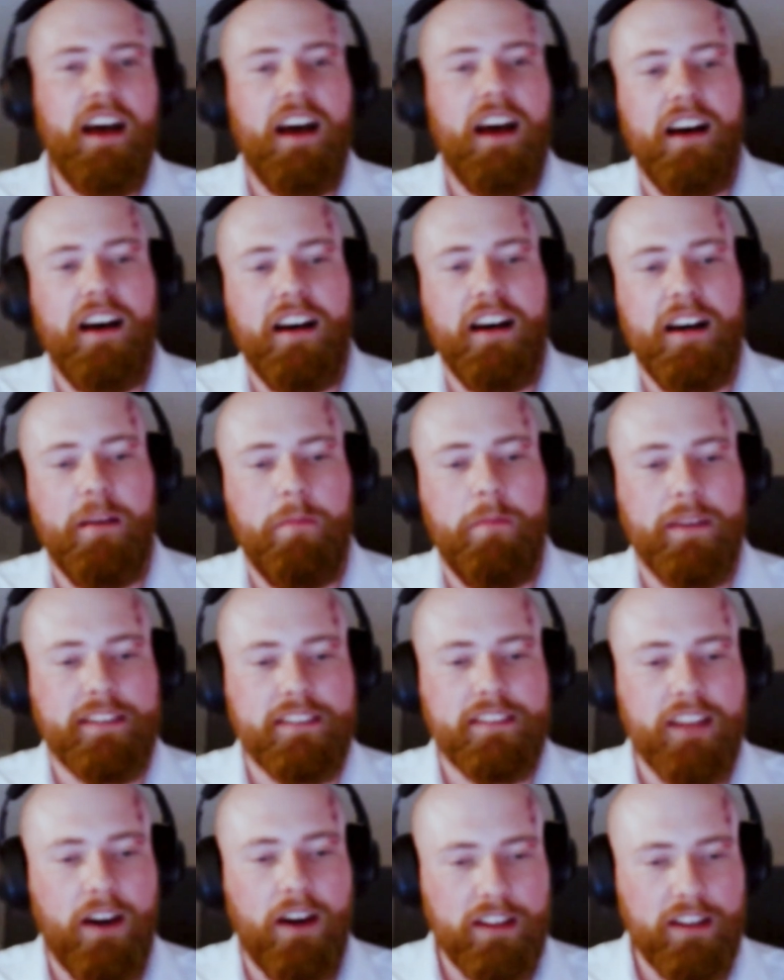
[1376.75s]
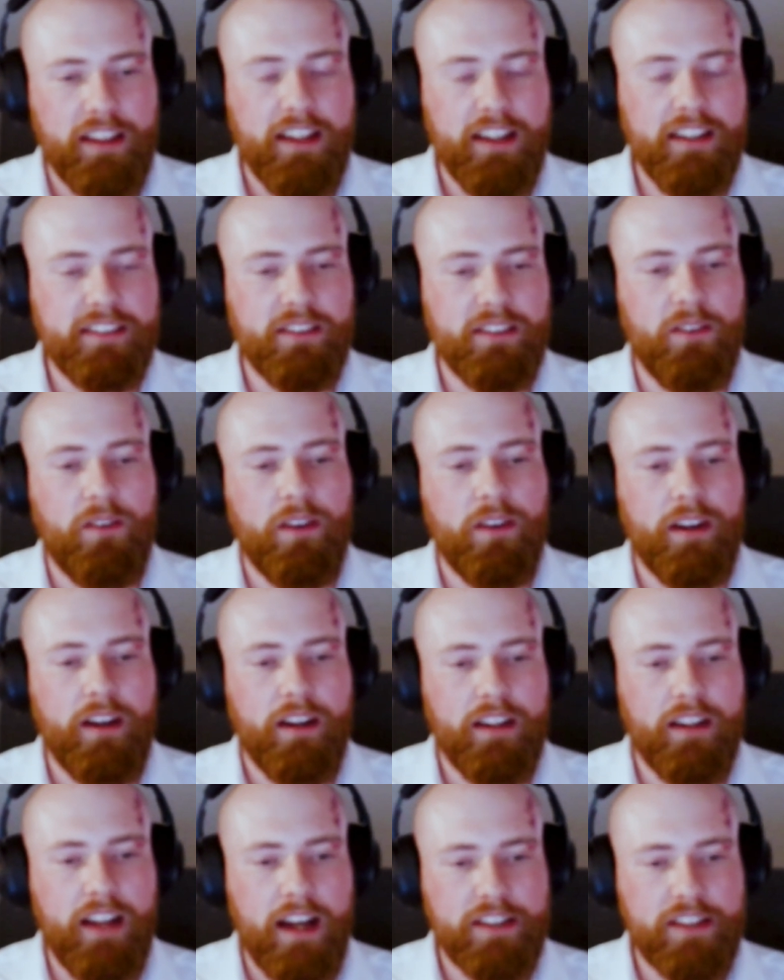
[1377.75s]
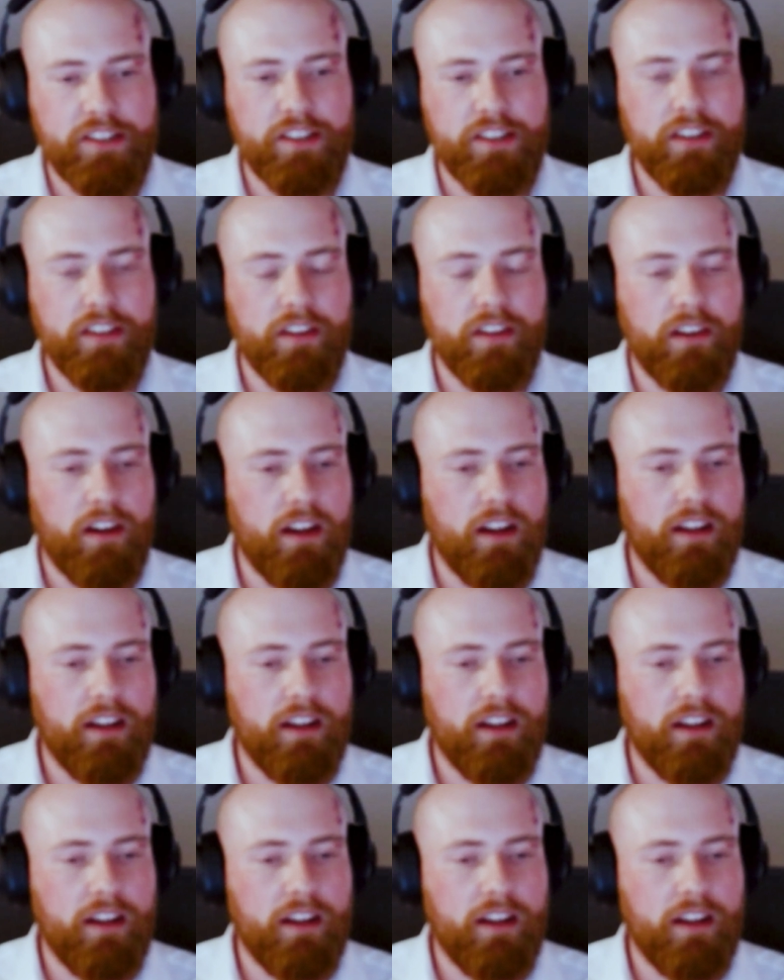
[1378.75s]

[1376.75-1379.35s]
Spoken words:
But nowadays, our larger